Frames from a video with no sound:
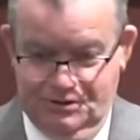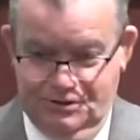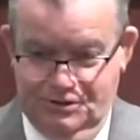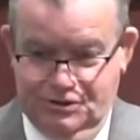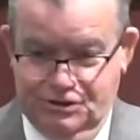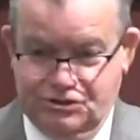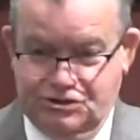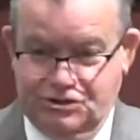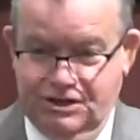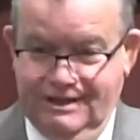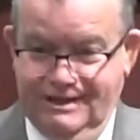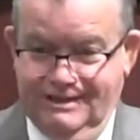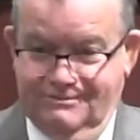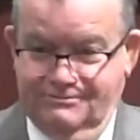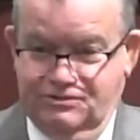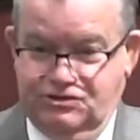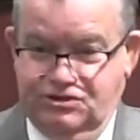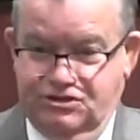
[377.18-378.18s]
You see
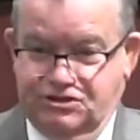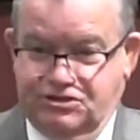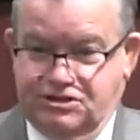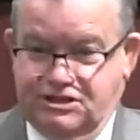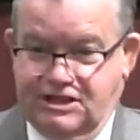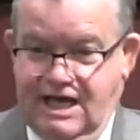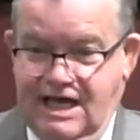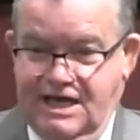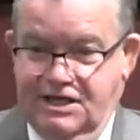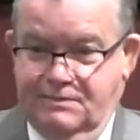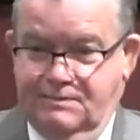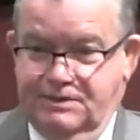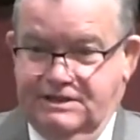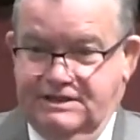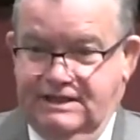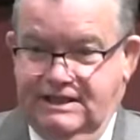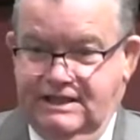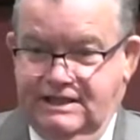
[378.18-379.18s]
them just kind of
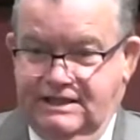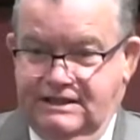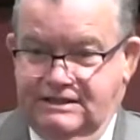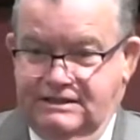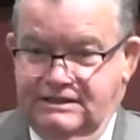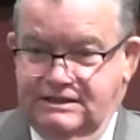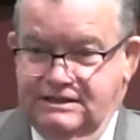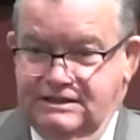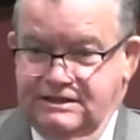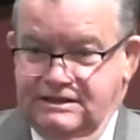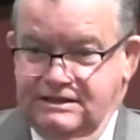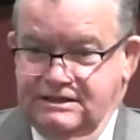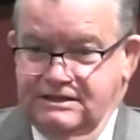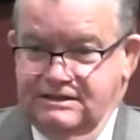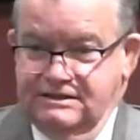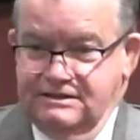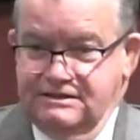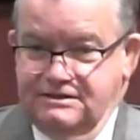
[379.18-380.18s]
begin
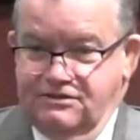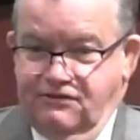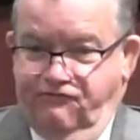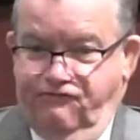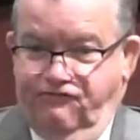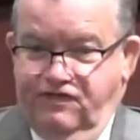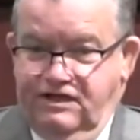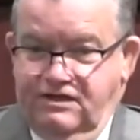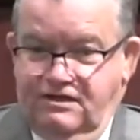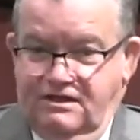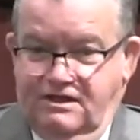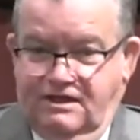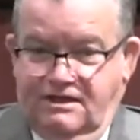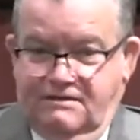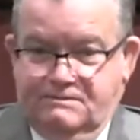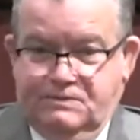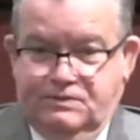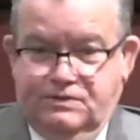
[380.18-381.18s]
to fill
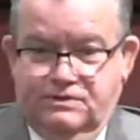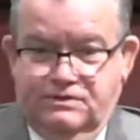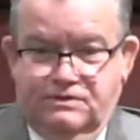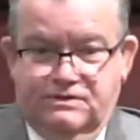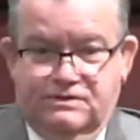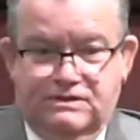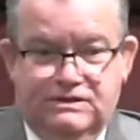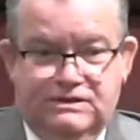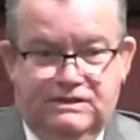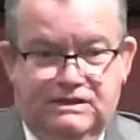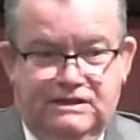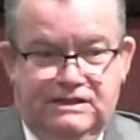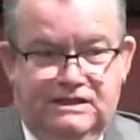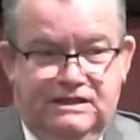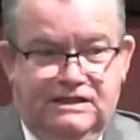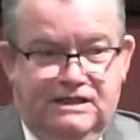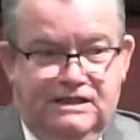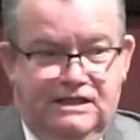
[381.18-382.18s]
up
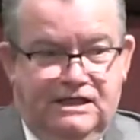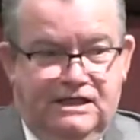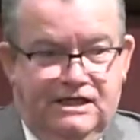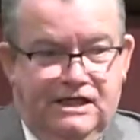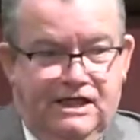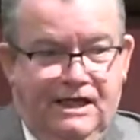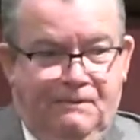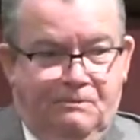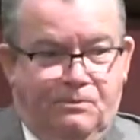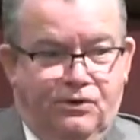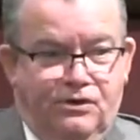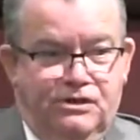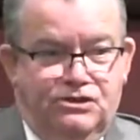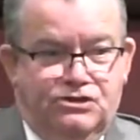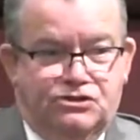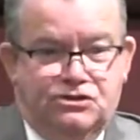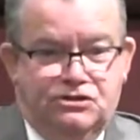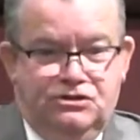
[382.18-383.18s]
and
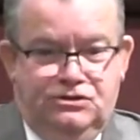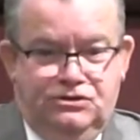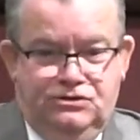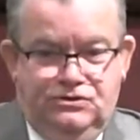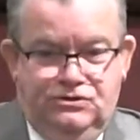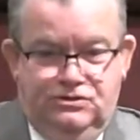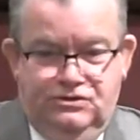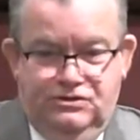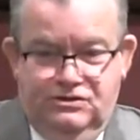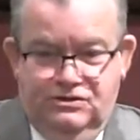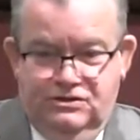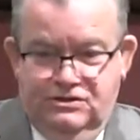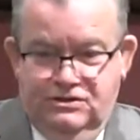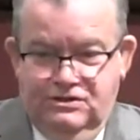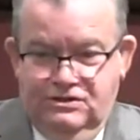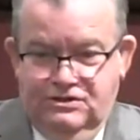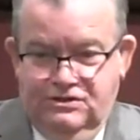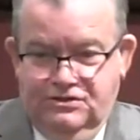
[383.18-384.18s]
pretty soon
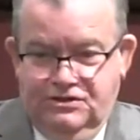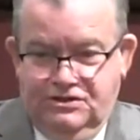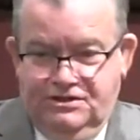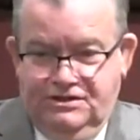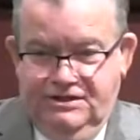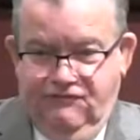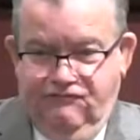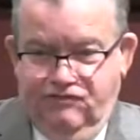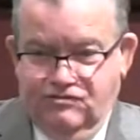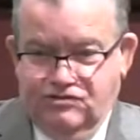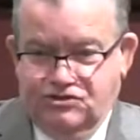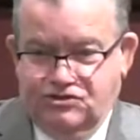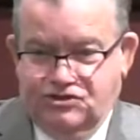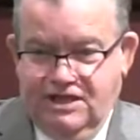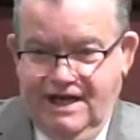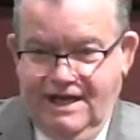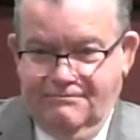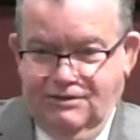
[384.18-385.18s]
the different
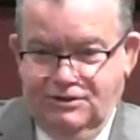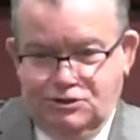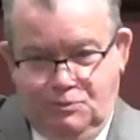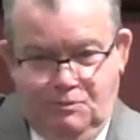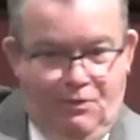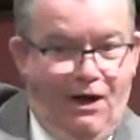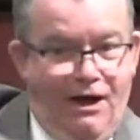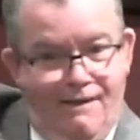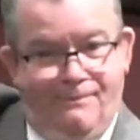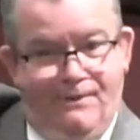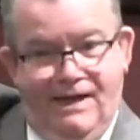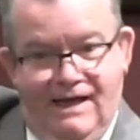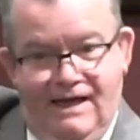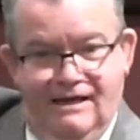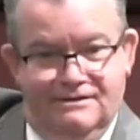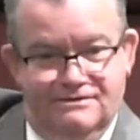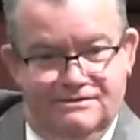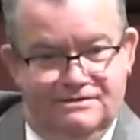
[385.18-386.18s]
segments pop
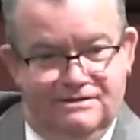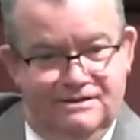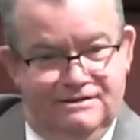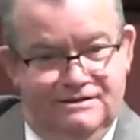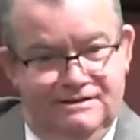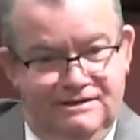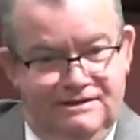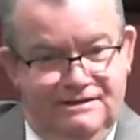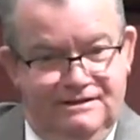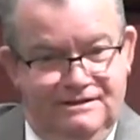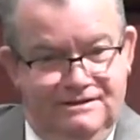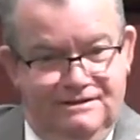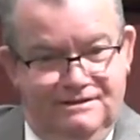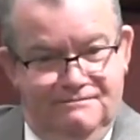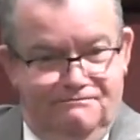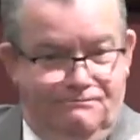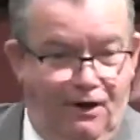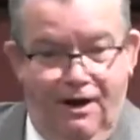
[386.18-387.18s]
out and
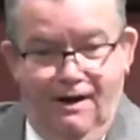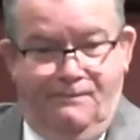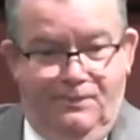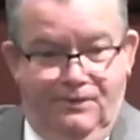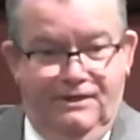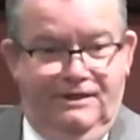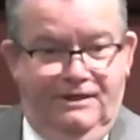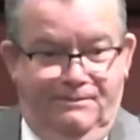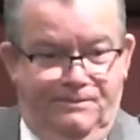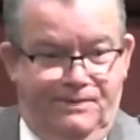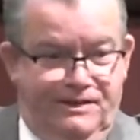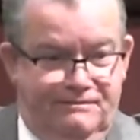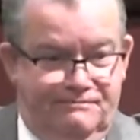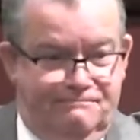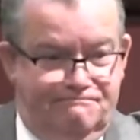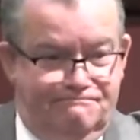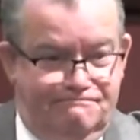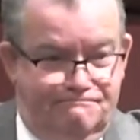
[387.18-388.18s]
pop up
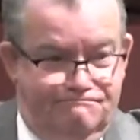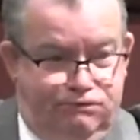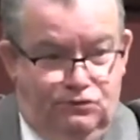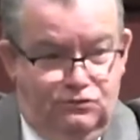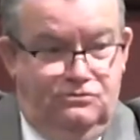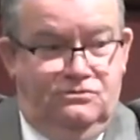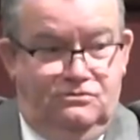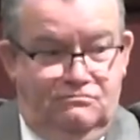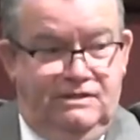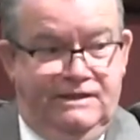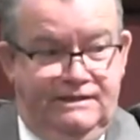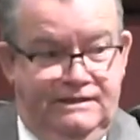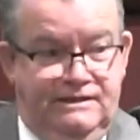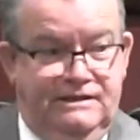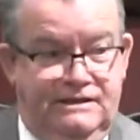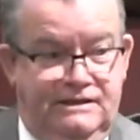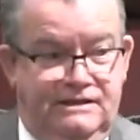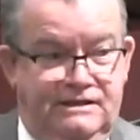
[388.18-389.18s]
and boom and
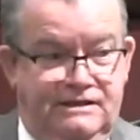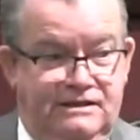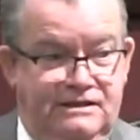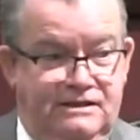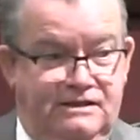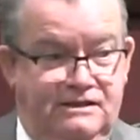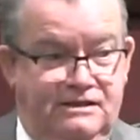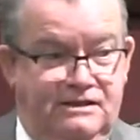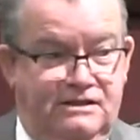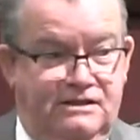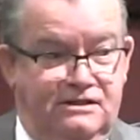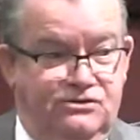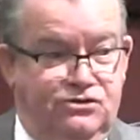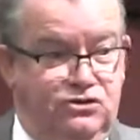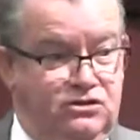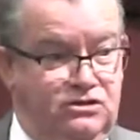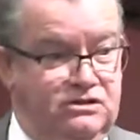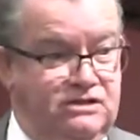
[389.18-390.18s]

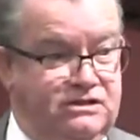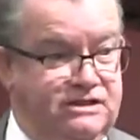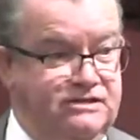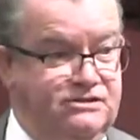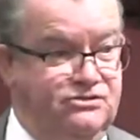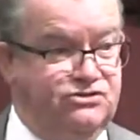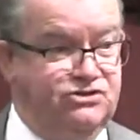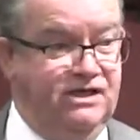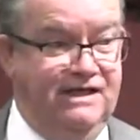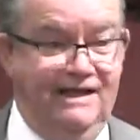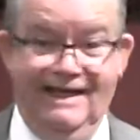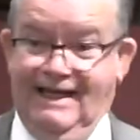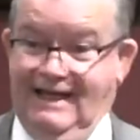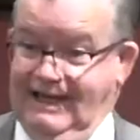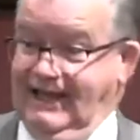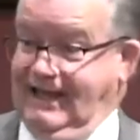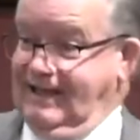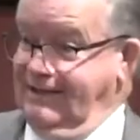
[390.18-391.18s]
you look and you say
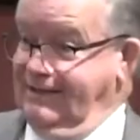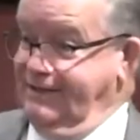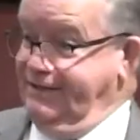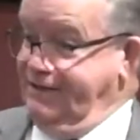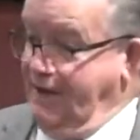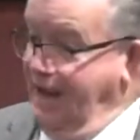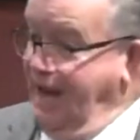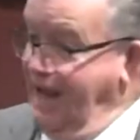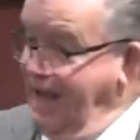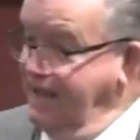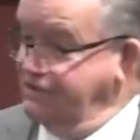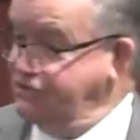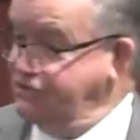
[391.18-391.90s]
now i